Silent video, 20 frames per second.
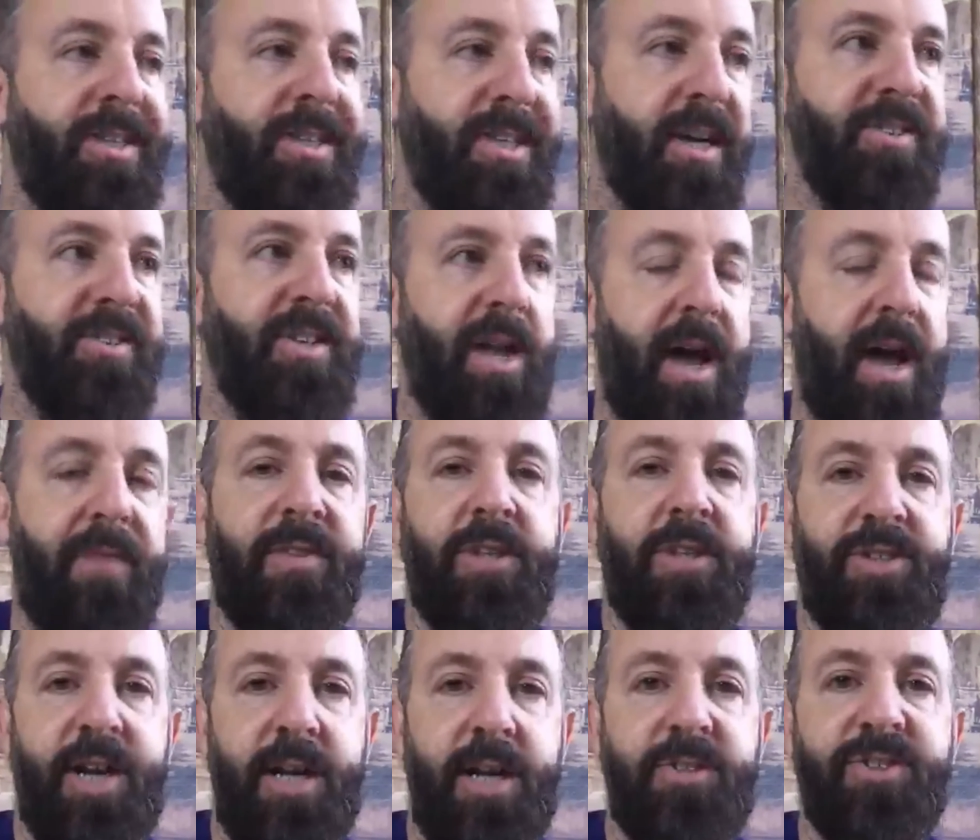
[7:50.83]
Does it have the
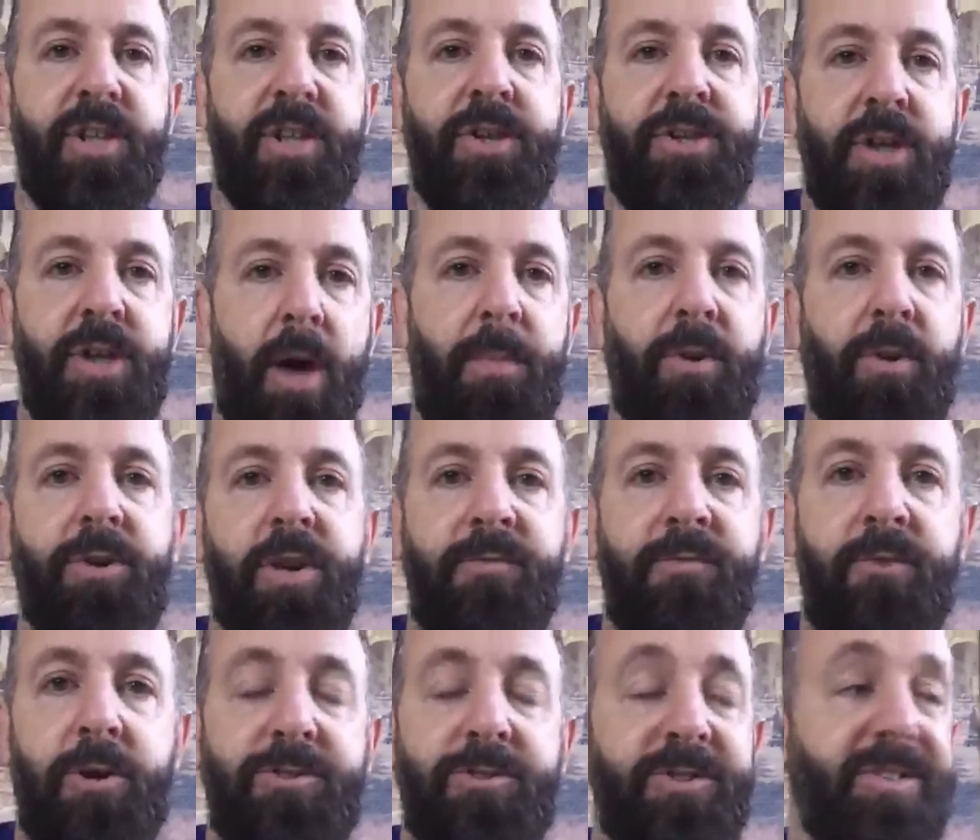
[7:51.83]
chance to double
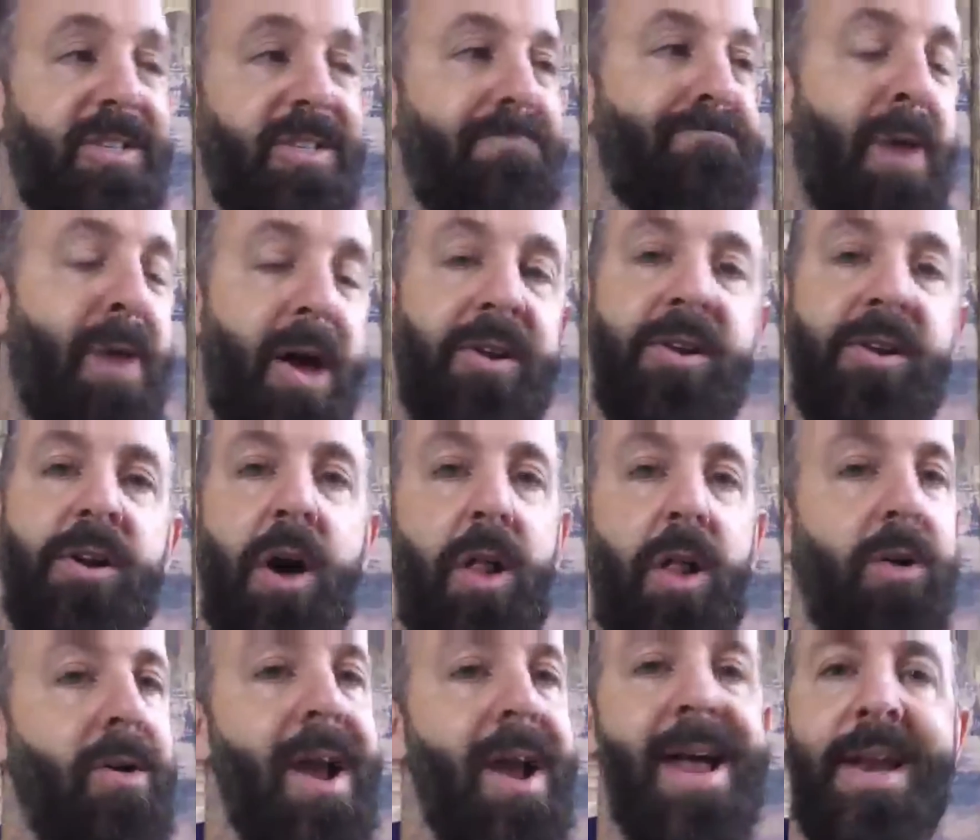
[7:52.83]
conversions? See, button
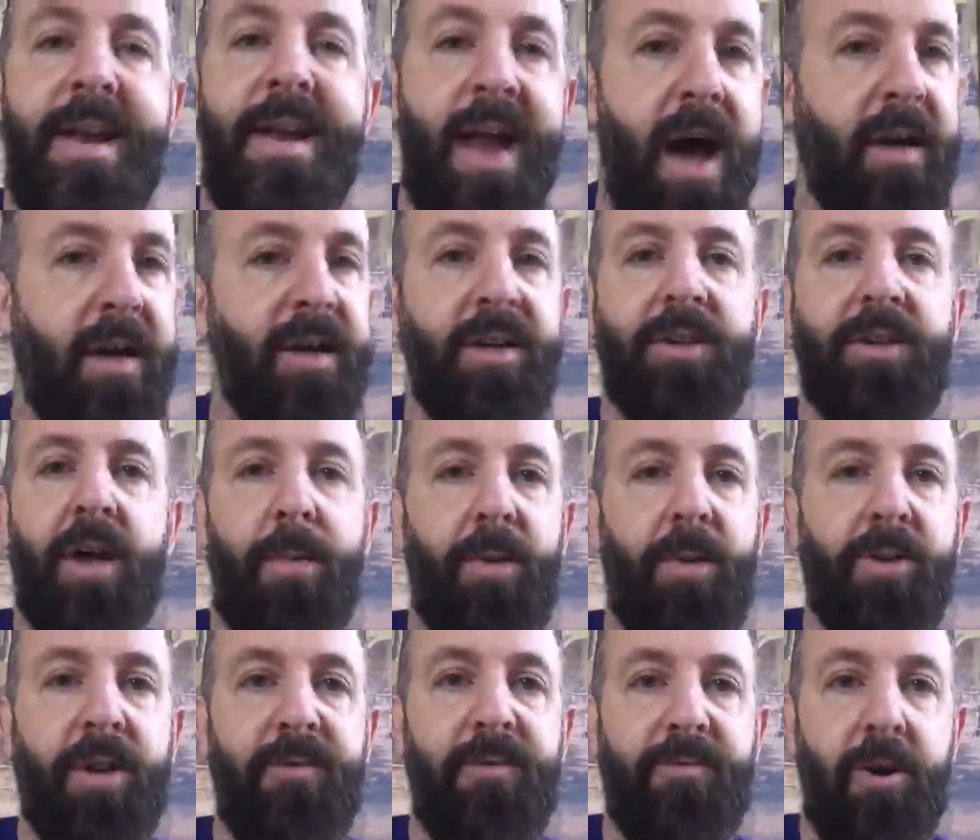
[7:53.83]
color, not going to
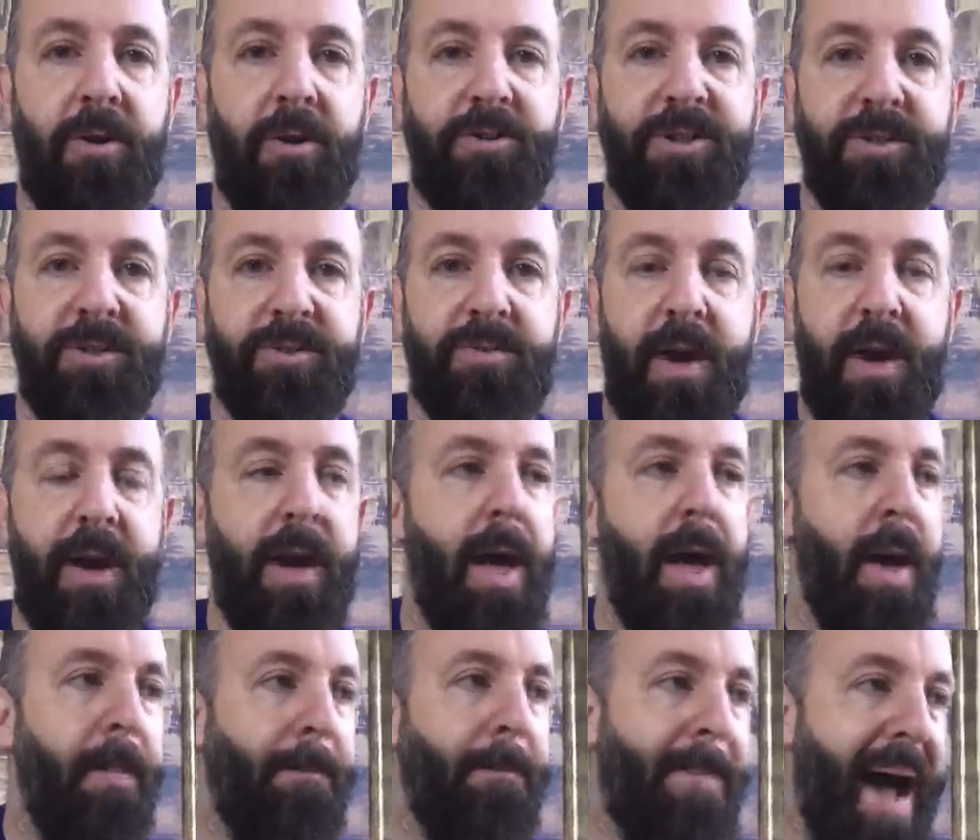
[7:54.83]
double conversions, right?
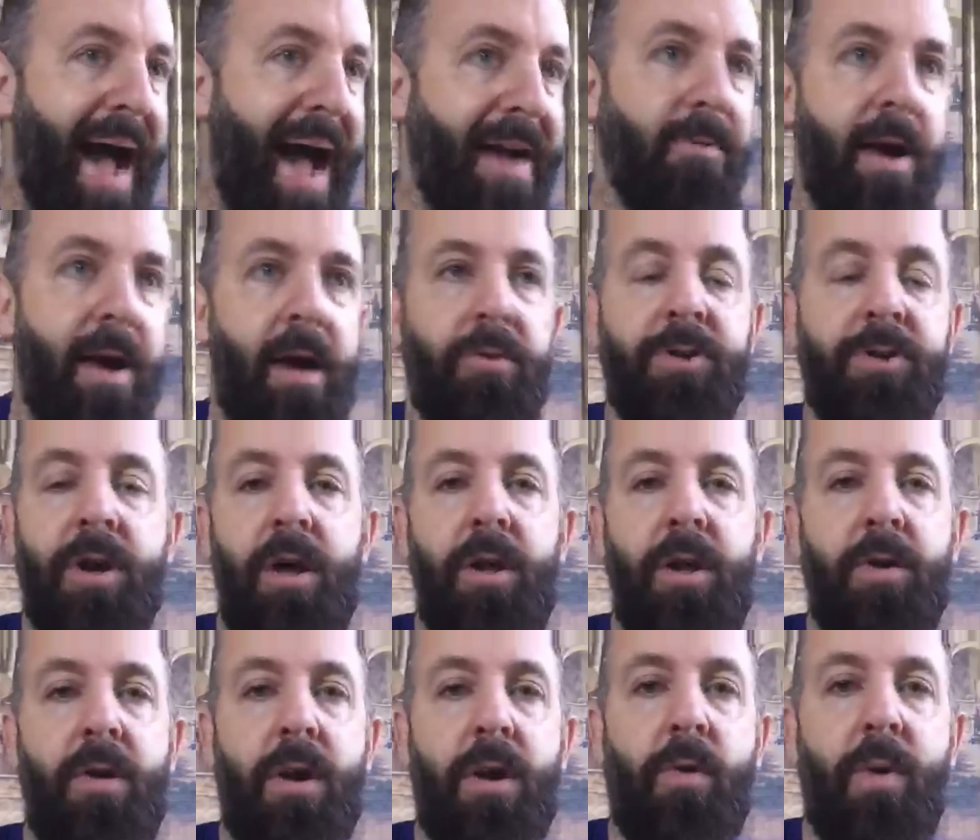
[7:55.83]
Background
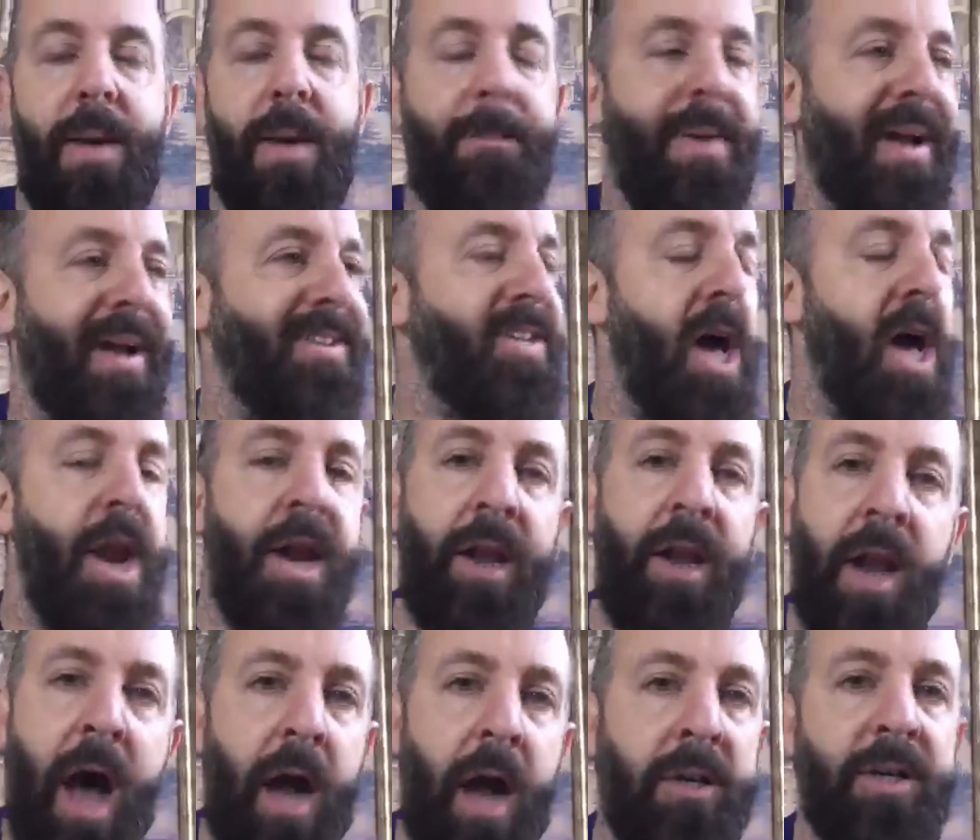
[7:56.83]
color on a web page,
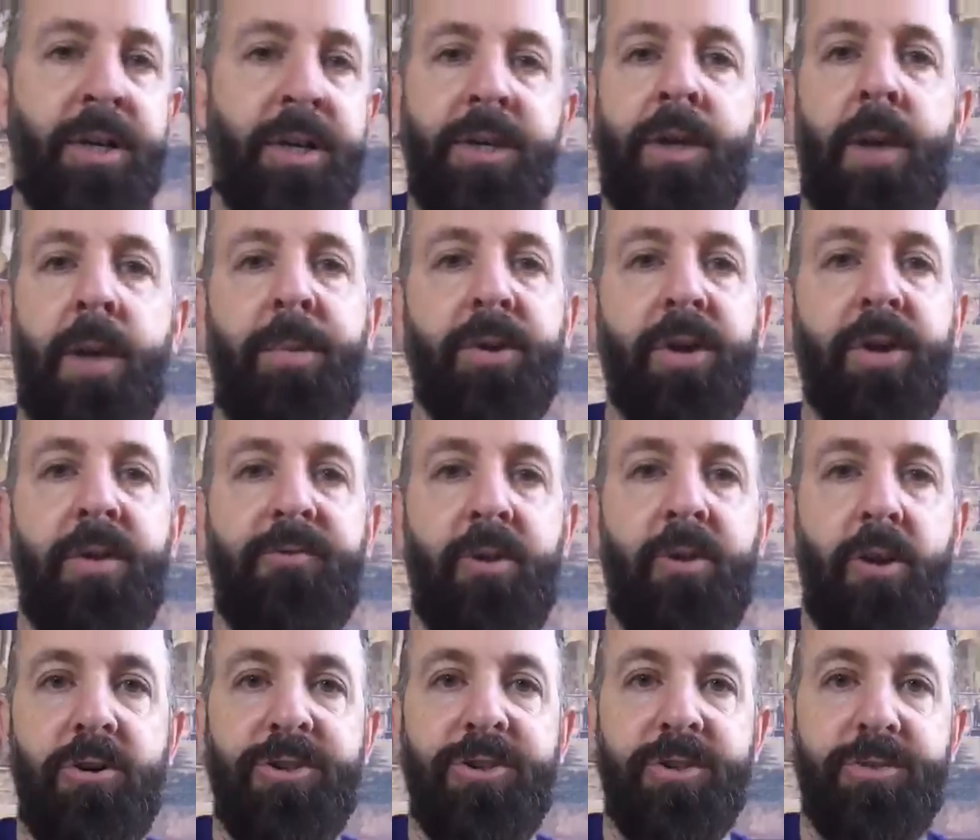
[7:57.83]
not going to double
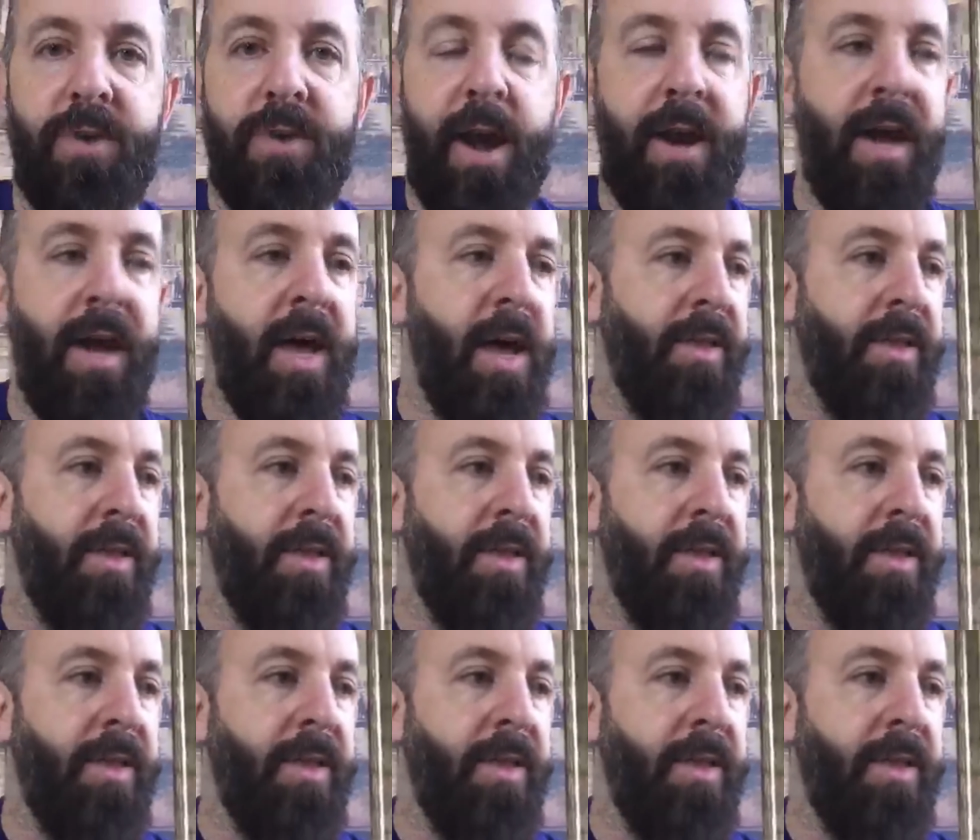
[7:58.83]
conversions, right?